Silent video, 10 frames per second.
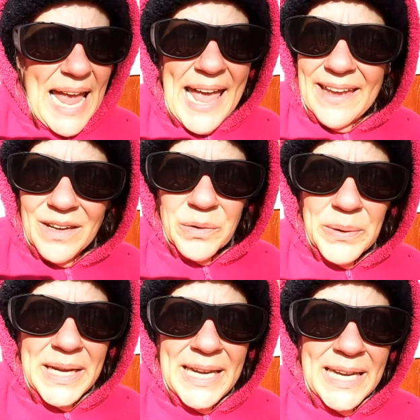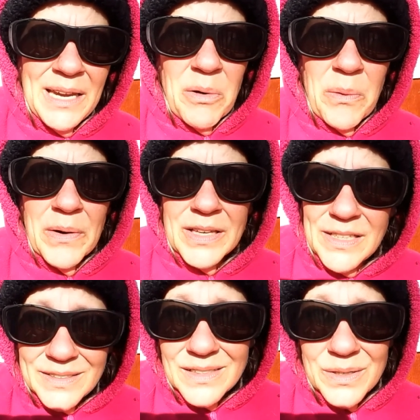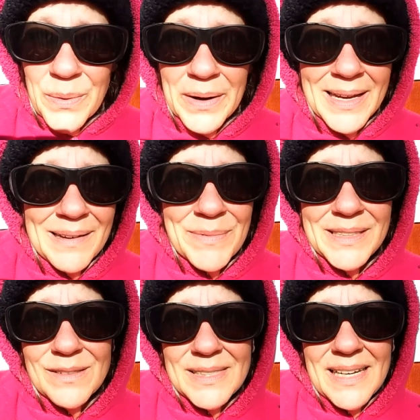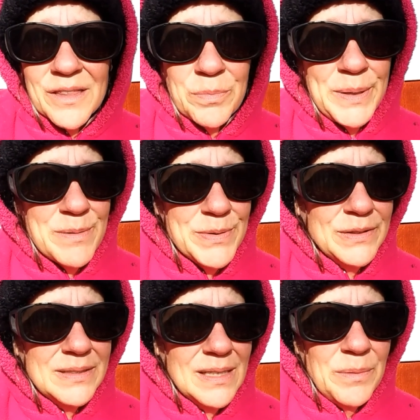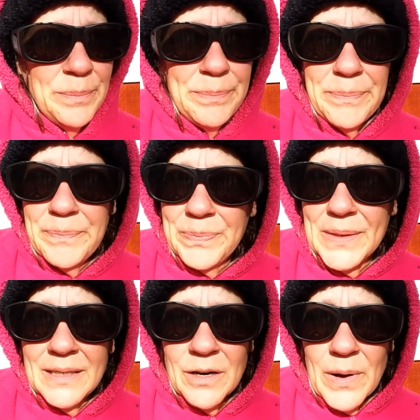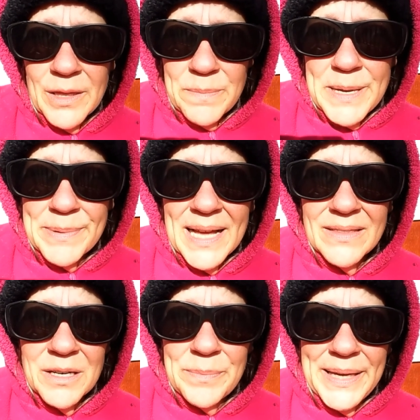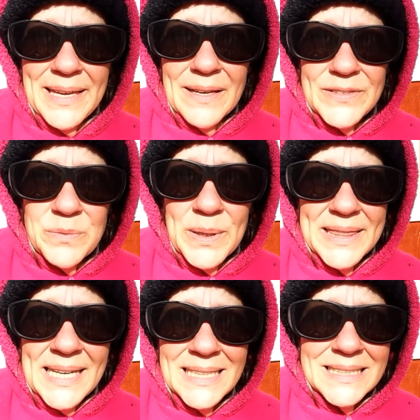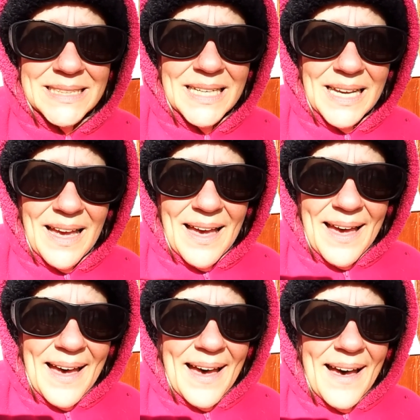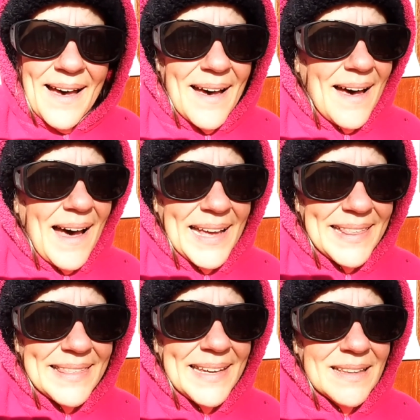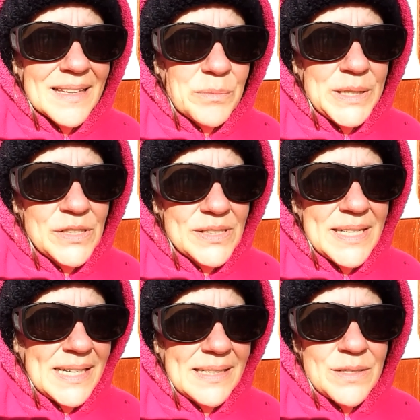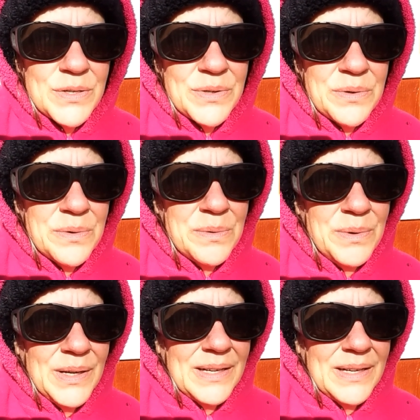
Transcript: angry or accusatory when you see other people's, you know, other people out there being gifted with things. I think that we just need to